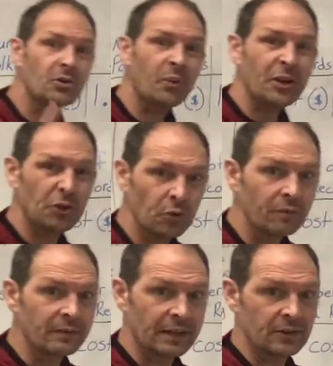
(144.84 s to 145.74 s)
what you've
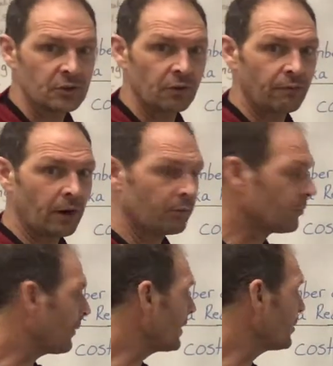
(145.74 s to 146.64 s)
done so far with
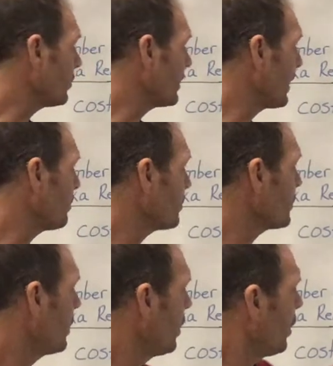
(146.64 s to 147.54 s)
ratio tables.
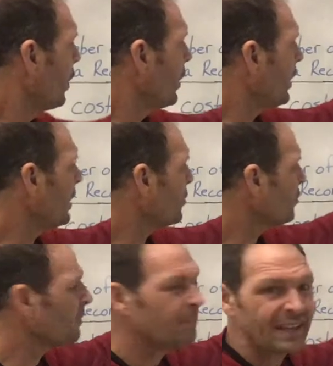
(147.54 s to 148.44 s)
Either
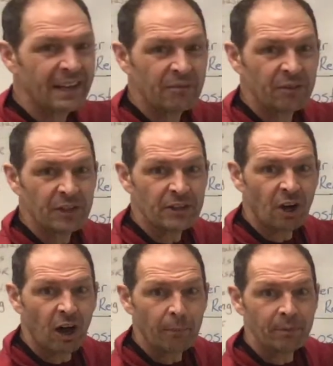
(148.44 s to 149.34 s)
you've been given the
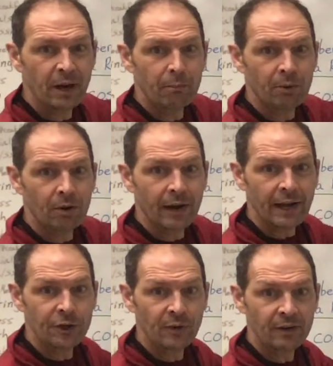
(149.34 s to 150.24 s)
top number and
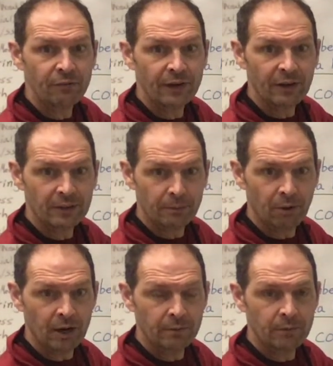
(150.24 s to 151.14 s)
you had to figure out the
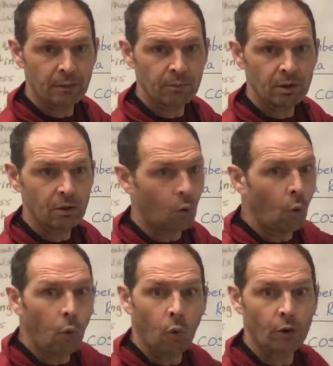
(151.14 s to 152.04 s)
bottom number,
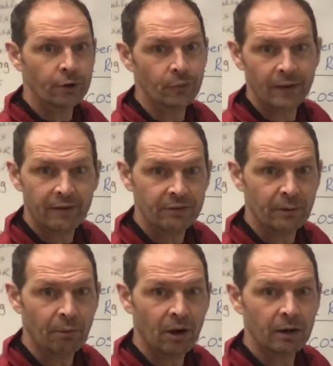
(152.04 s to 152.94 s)
or you were given the
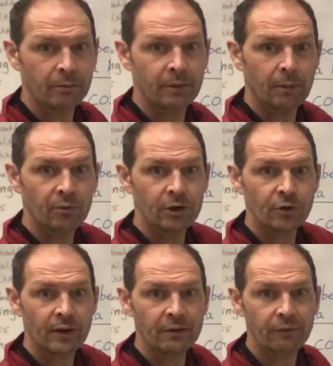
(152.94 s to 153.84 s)
bottom number and you
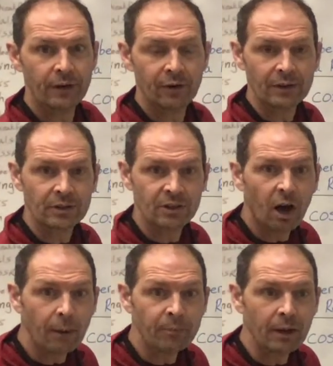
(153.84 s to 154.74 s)
had to figure out the
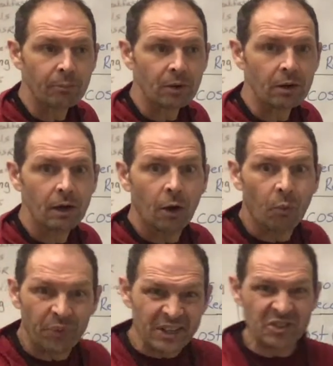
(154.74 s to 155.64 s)
top number.
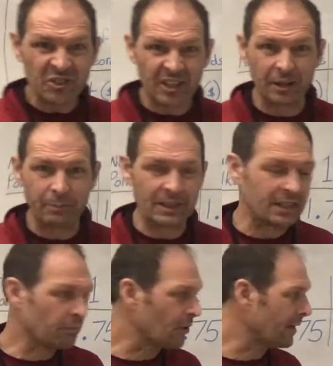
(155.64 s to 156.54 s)
Well, this is going to be
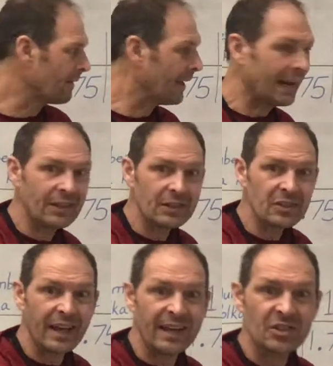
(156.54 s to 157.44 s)
different. In this
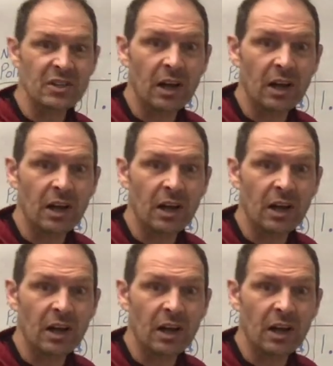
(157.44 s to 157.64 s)
case,